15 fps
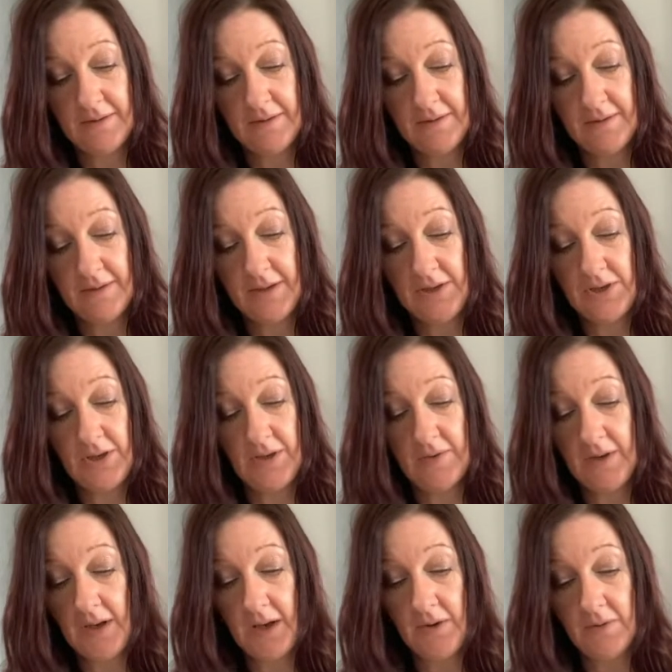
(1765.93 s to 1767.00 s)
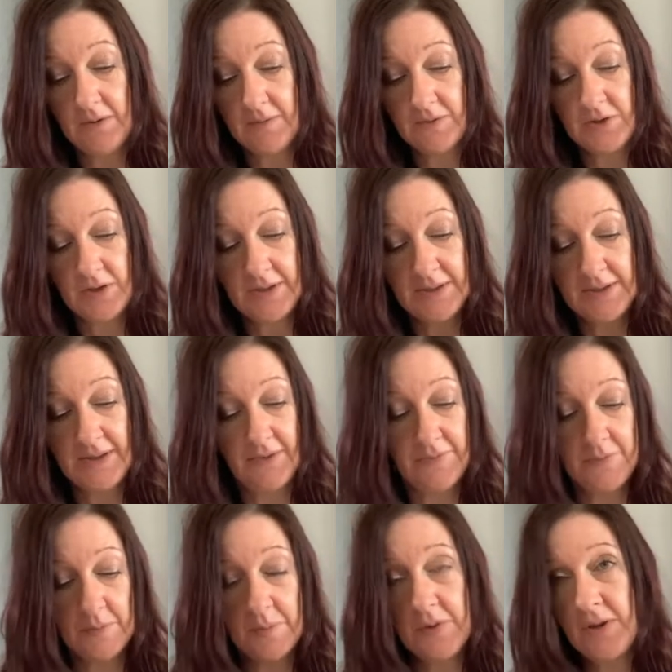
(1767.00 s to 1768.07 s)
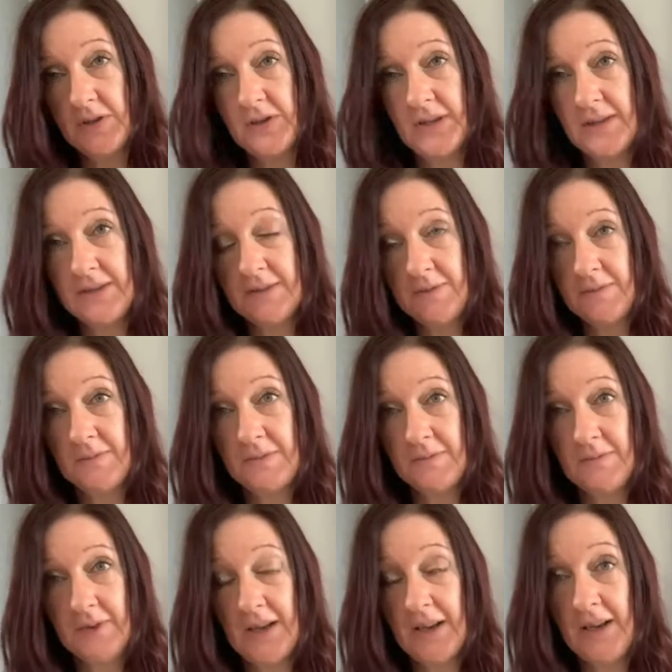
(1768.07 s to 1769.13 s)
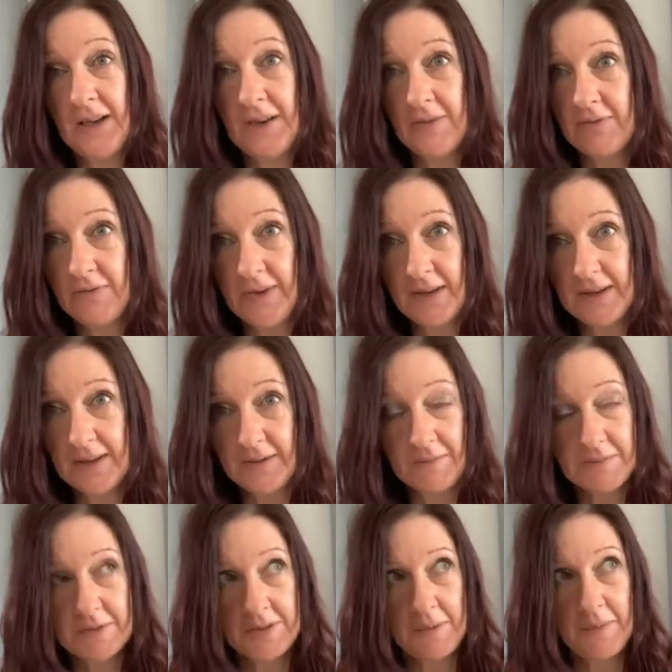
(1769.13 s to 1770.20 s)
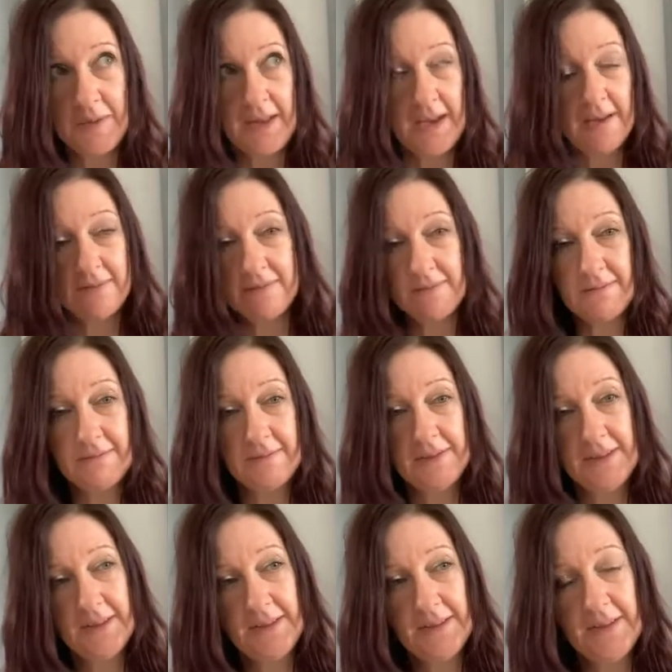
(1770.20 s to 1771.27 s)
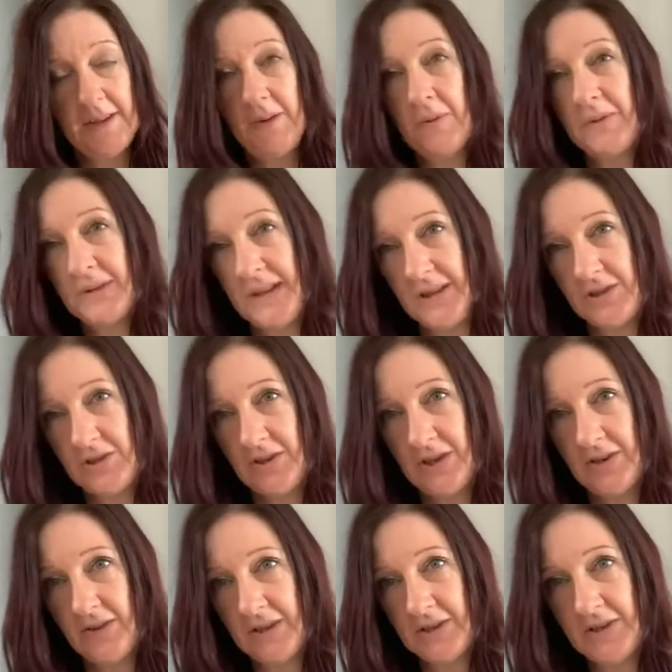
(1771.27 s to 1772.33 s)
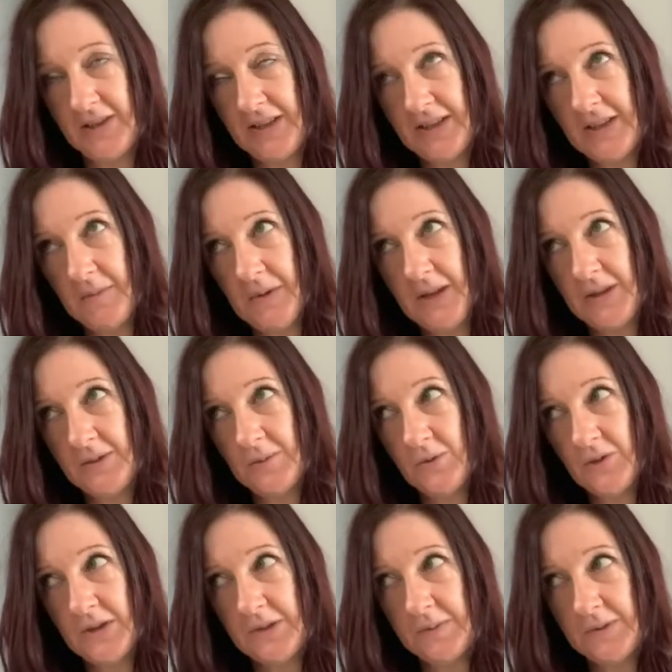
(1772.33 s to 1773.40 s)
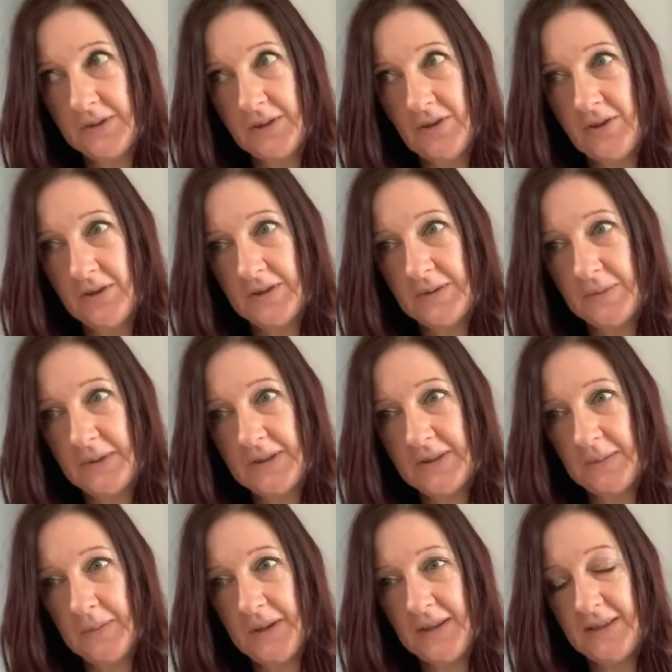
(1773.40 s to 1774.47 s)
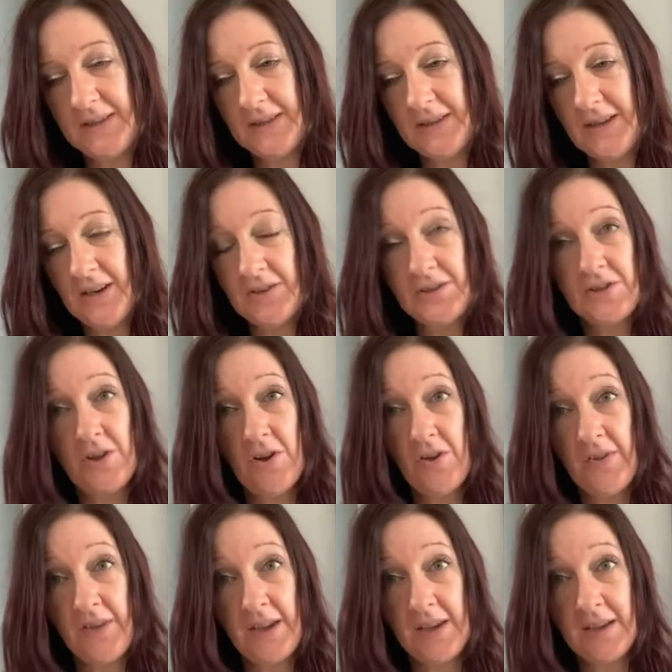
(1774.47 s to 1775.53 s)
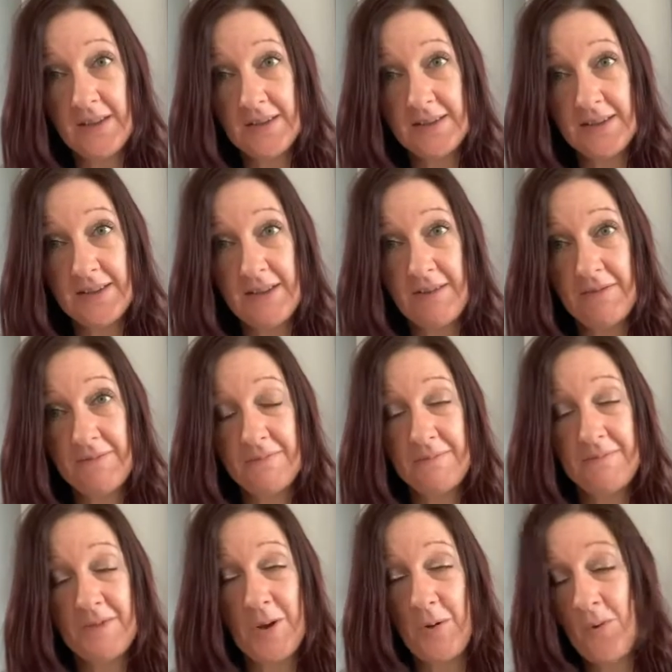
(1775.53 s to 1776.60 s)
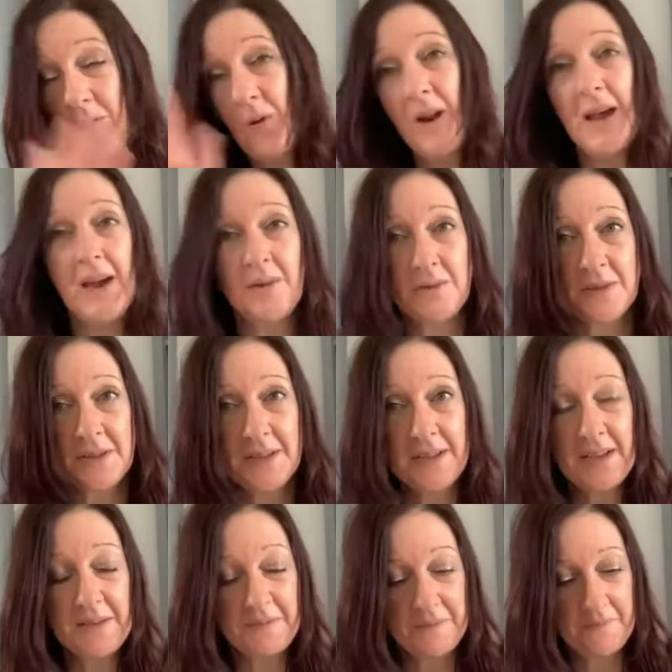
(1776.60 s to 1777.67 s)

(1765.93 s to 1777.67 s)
this year alone, I've tried different projects of calligraphy. That was doing that it was last year actually because I made some Christmas cards and bits and pieces. Yeah, I start things and go all out and then